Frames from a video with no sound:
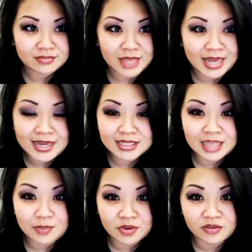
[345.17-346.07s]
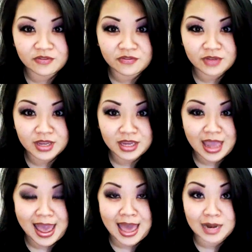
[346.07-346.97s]
any type of
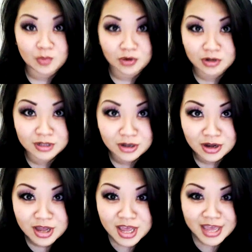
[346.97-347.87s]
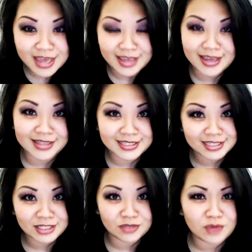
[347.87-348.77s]
animal?
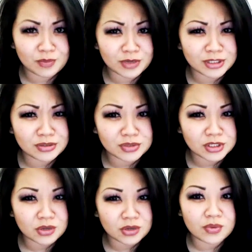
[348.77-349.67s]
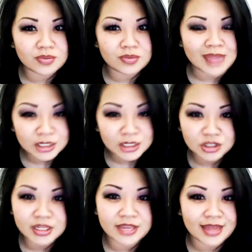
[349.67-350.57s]
It's to reproduce. So
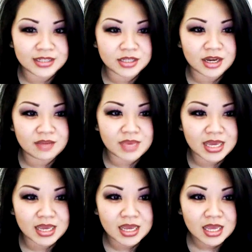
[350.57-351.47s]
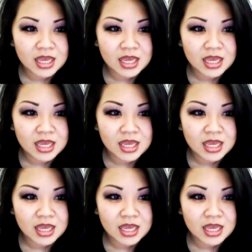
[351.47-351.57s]
naturally that's going to be,